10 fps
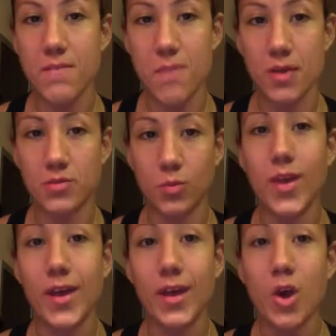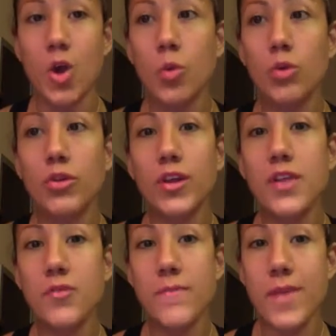pounds a week. We're looking
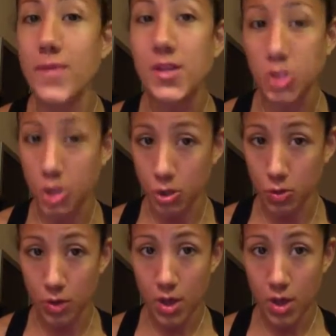for maybe 2.